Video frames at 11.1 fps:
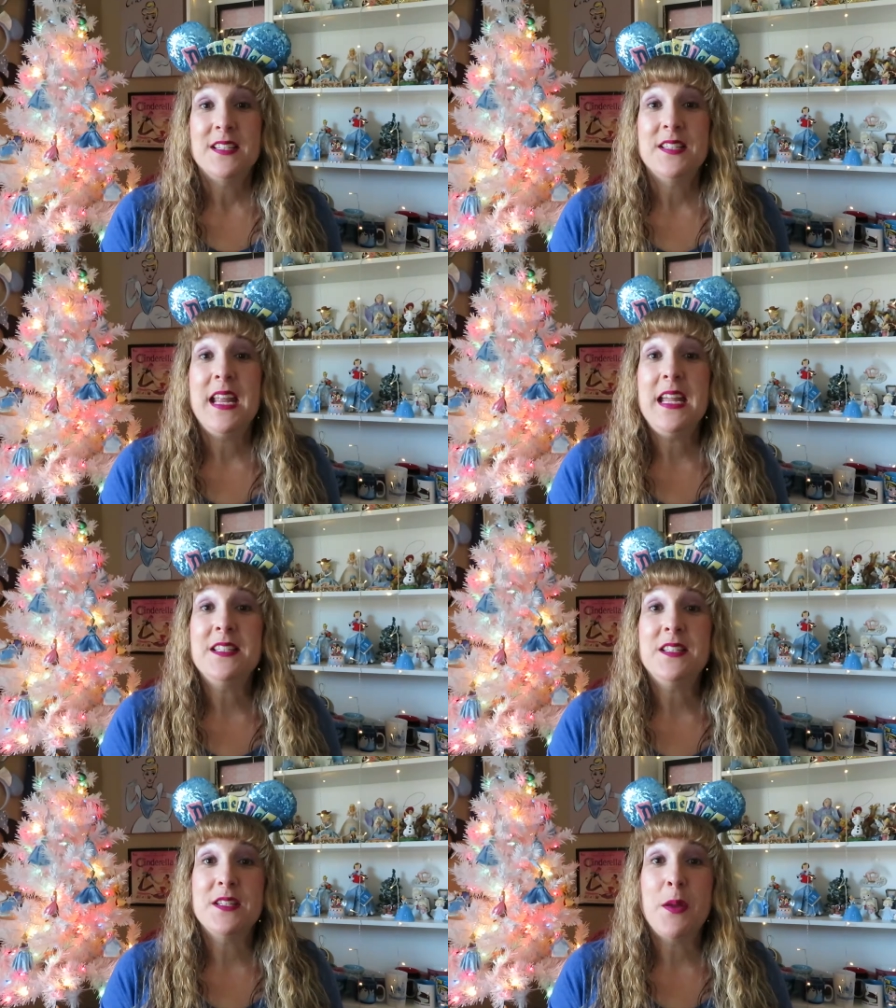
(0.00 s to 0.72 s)
Today
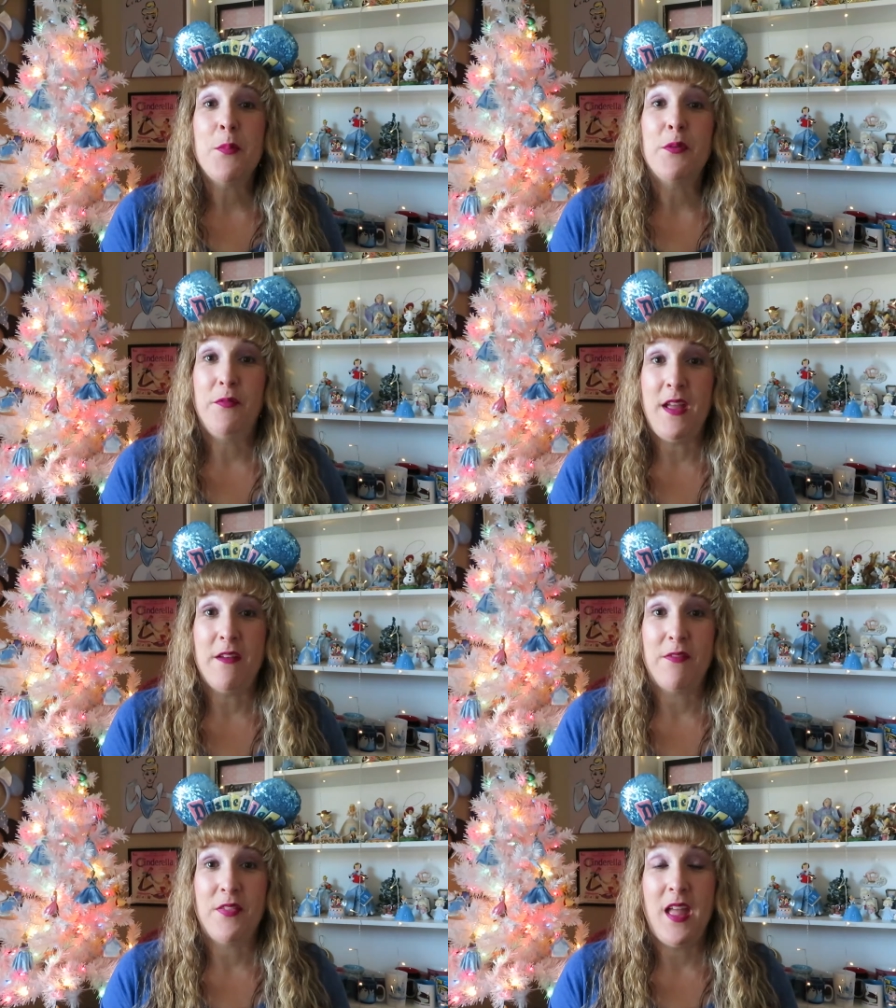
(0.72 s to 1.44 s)
is December
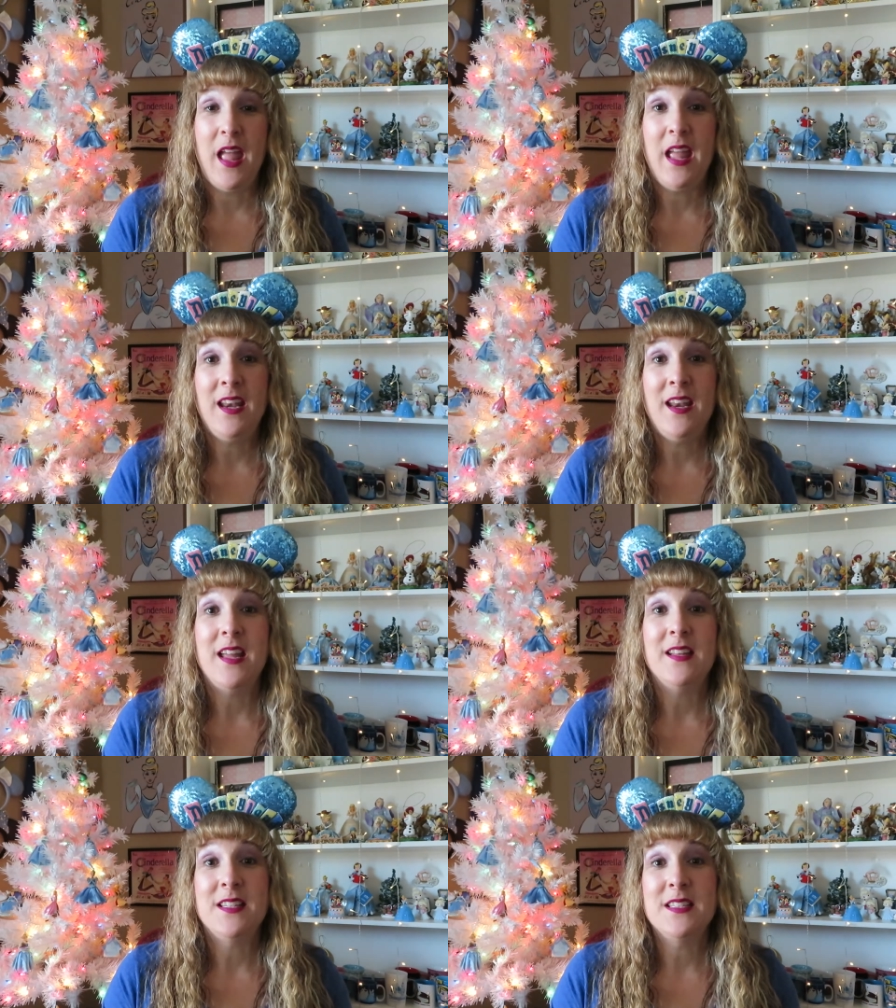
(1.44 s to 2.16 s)
fifth,
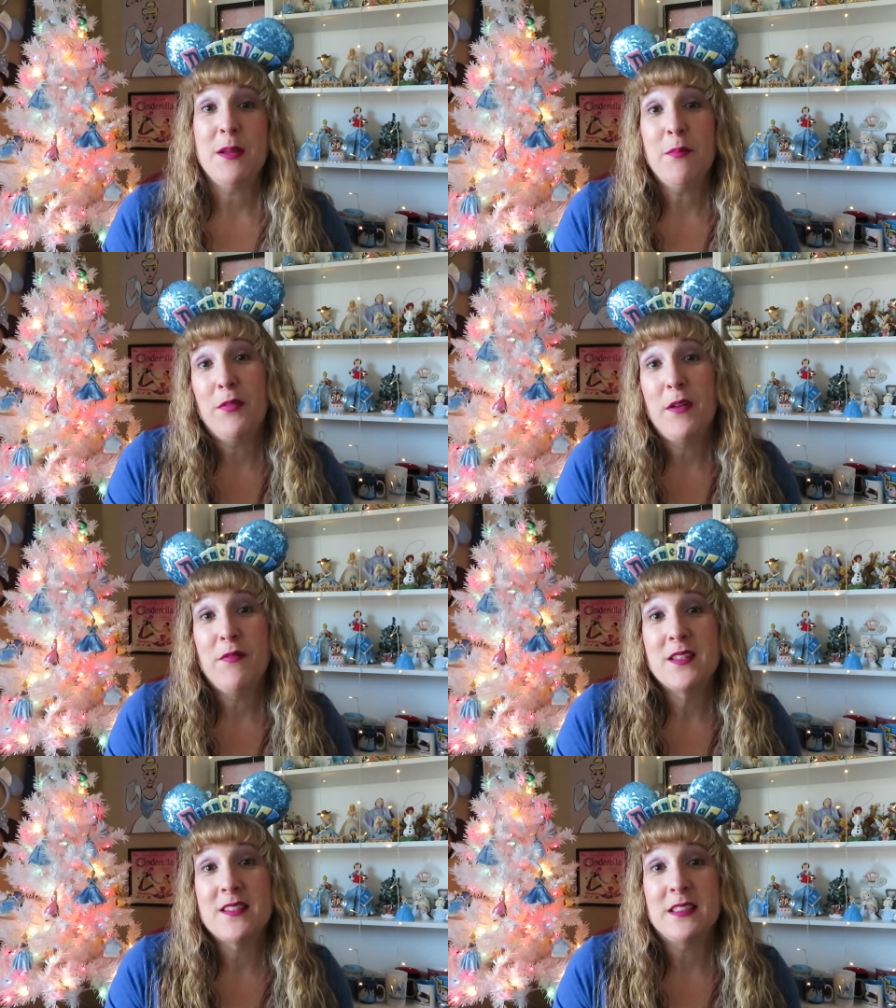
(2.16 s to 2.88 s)
and December
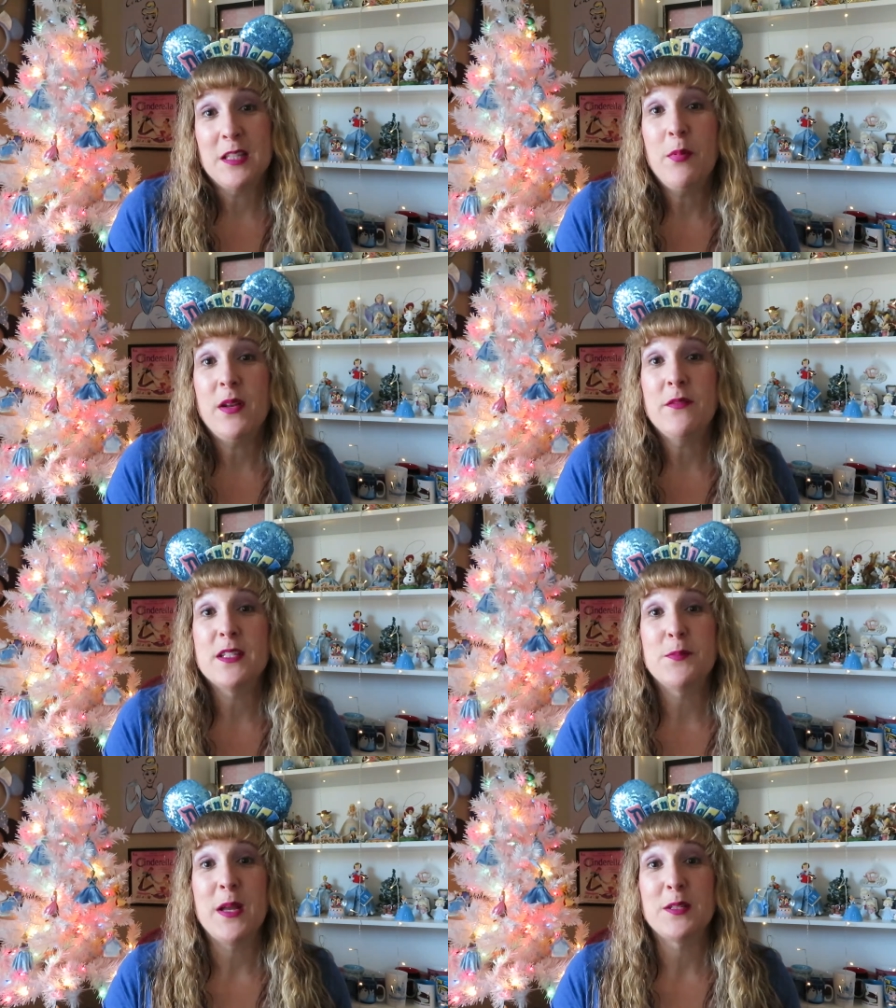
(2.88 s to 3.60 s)
fifth is a little bit
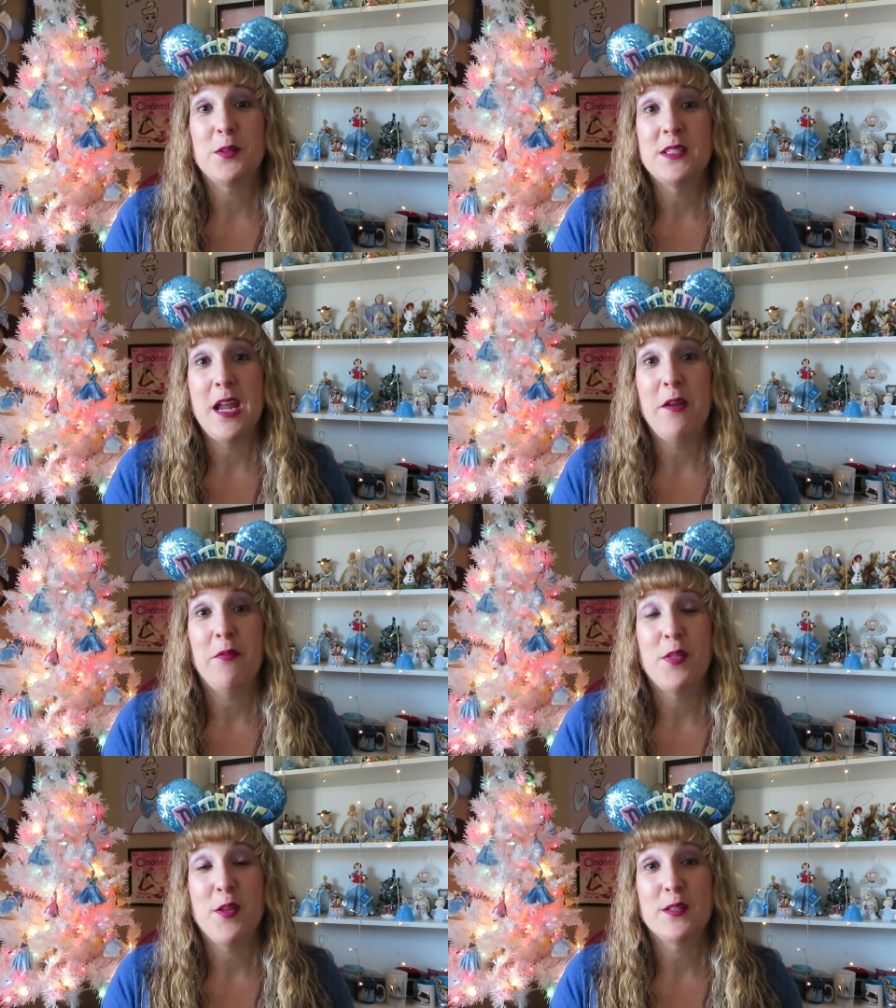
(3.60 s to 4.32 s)
of a special day
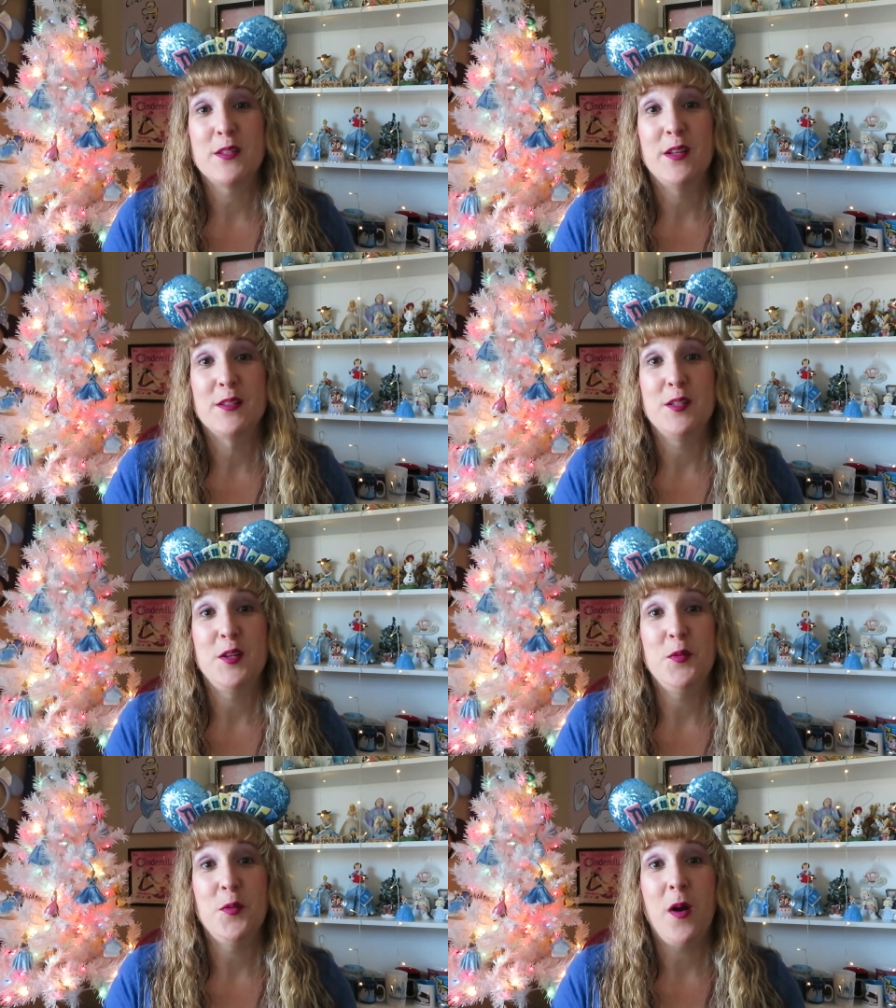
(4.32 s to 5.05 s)
for those of us
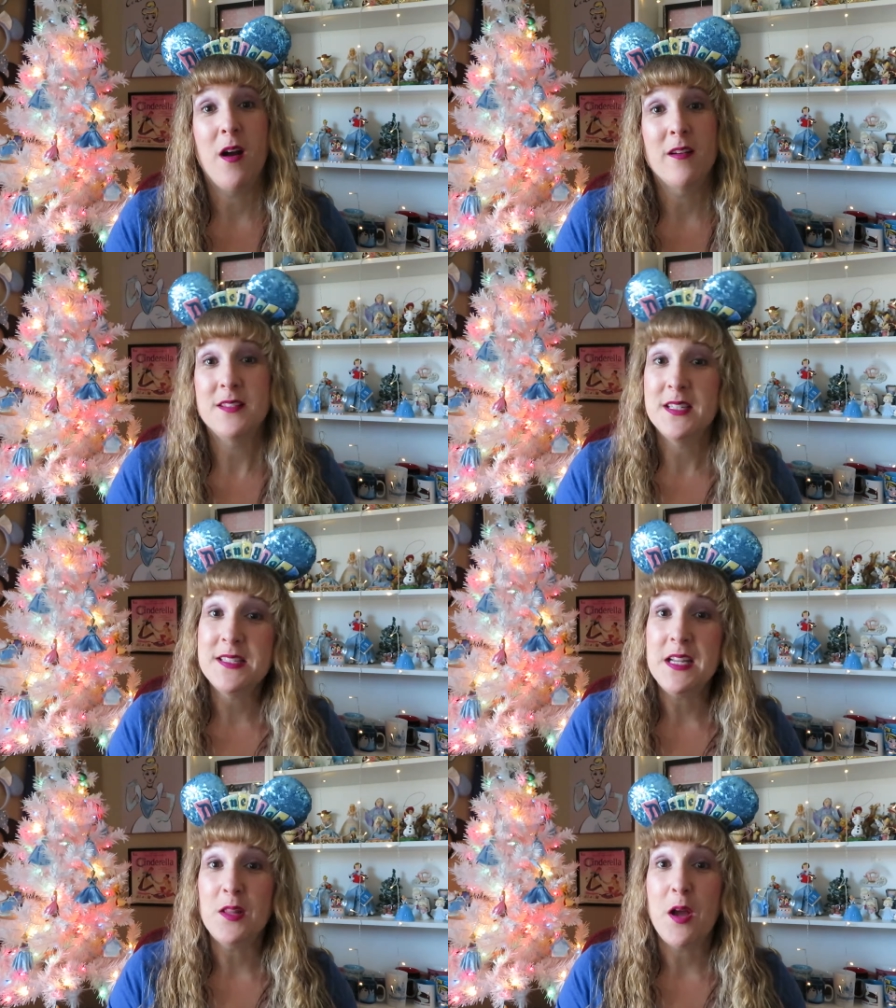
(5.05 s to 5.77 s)
who are
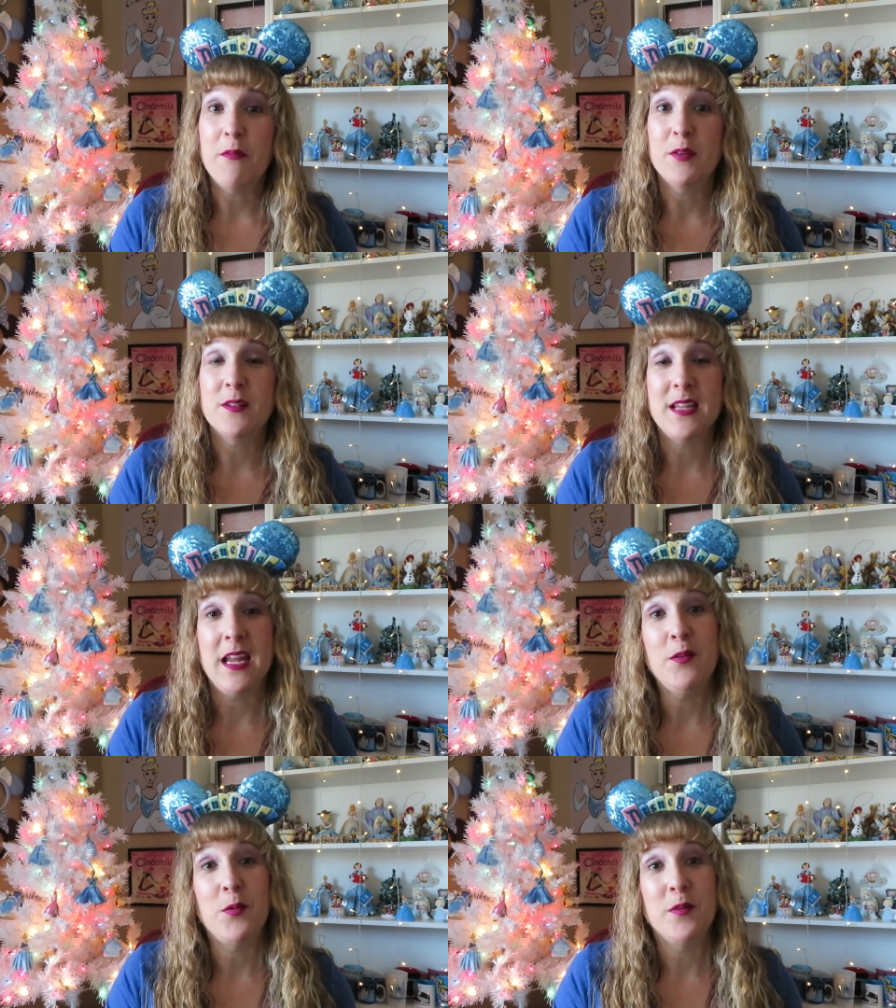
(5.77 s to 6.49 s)
Disney lovers
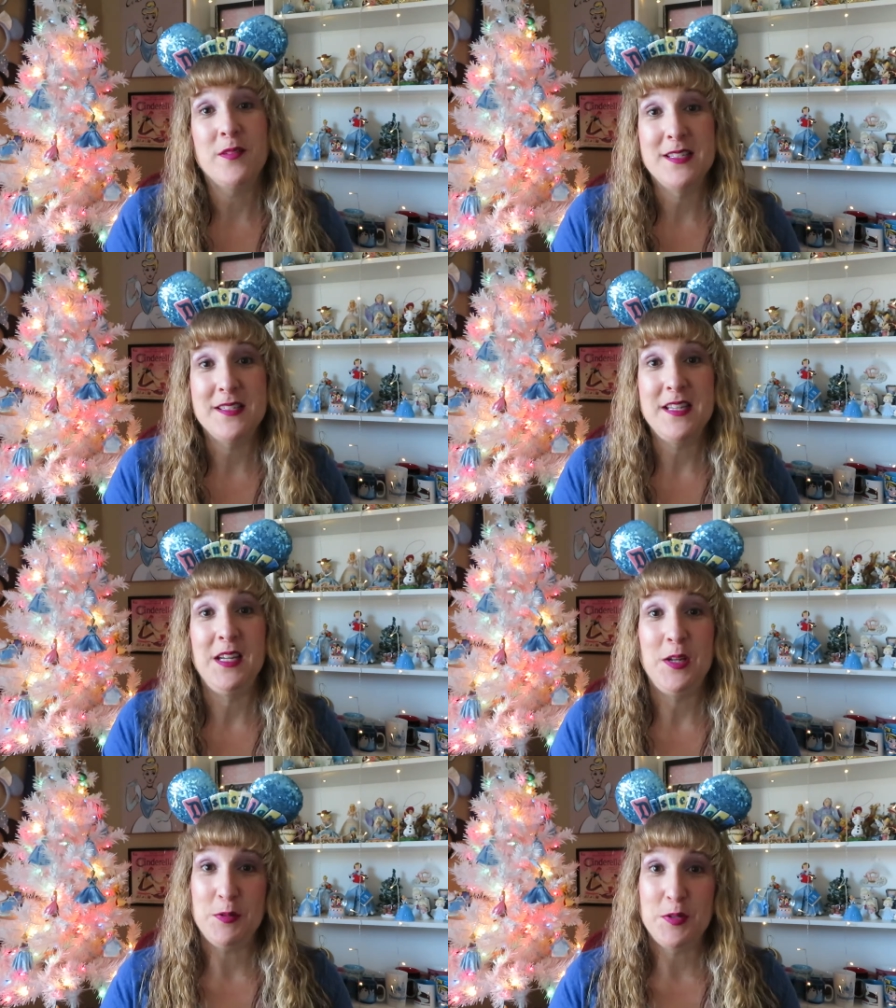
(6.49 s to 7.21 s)
and or
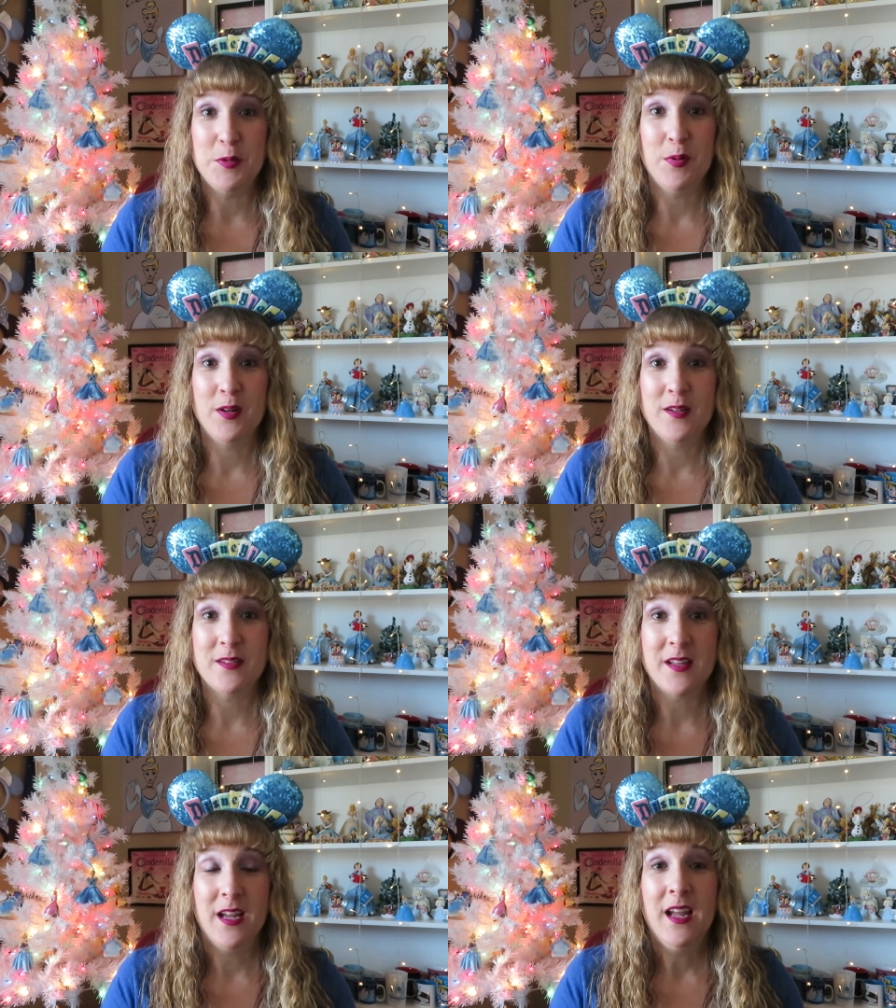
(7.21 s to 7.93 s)
Disney
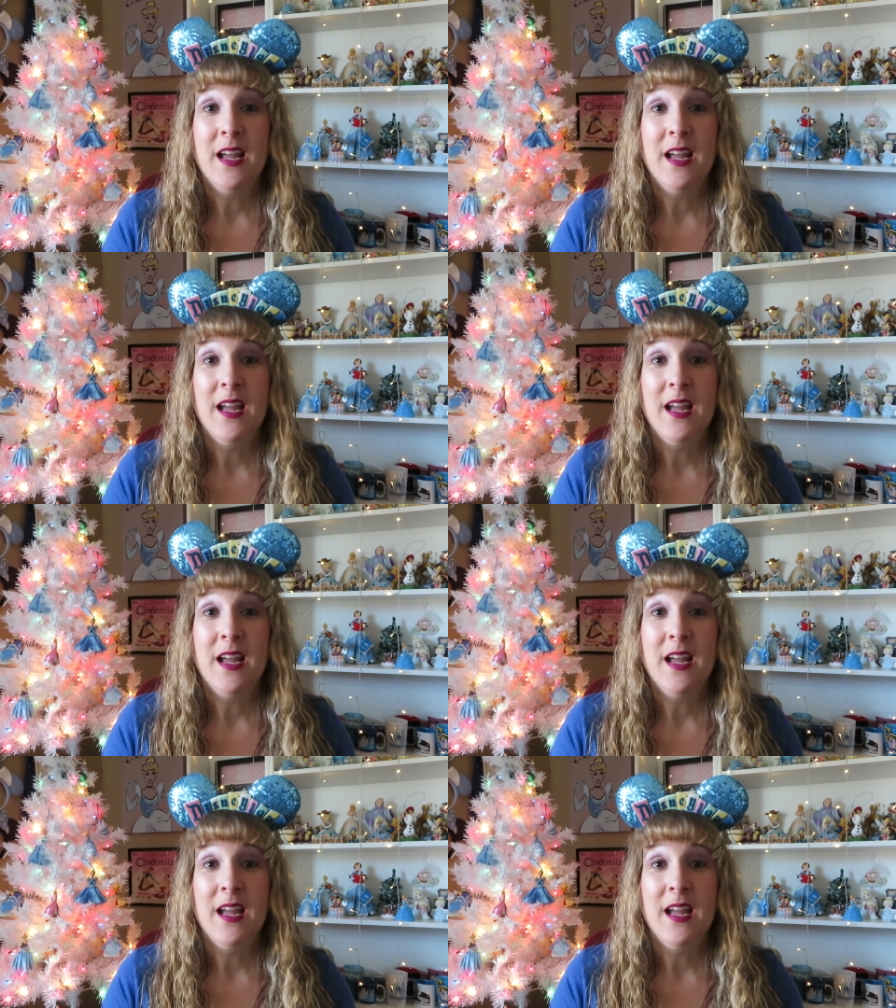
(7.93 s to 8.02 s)
YouTubers.